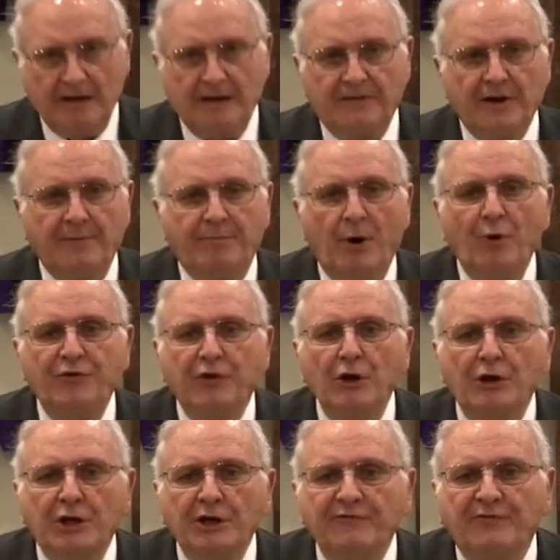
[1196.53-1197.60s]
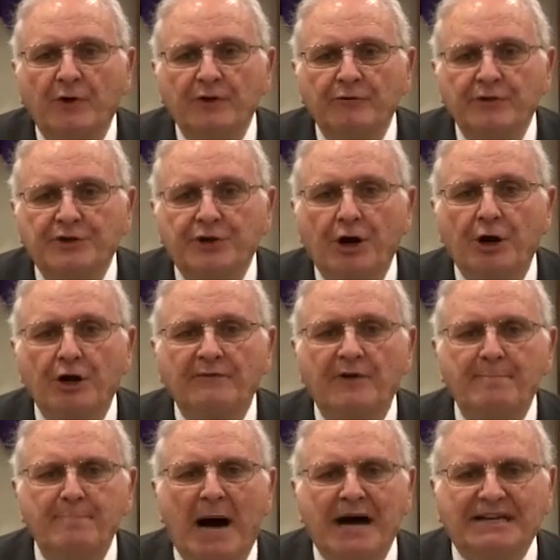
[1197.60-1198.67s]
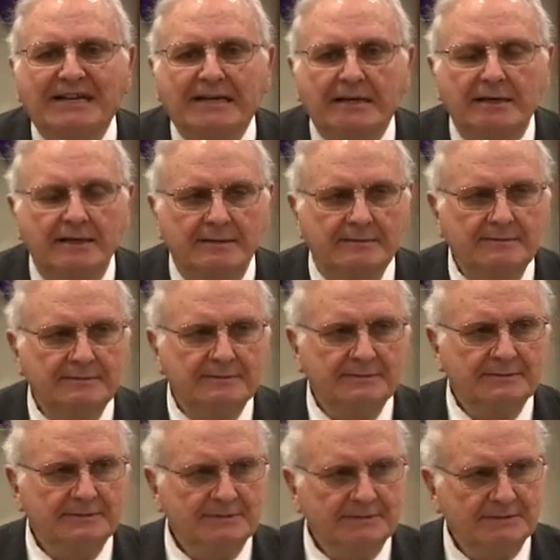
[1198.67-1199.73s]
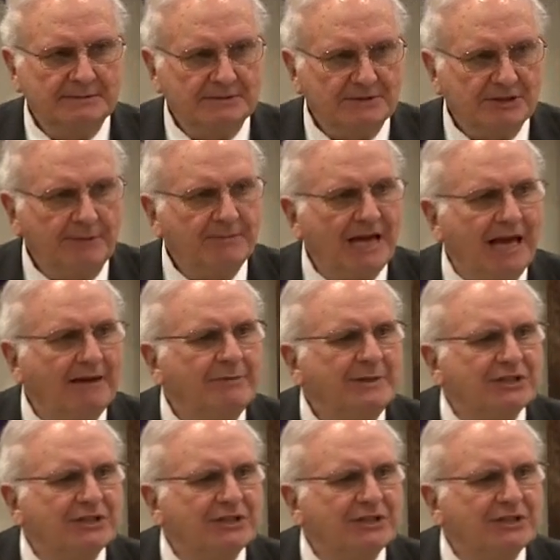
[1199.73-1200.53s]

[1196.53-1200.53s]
They're both looking for the return of a Mahdi, some kind of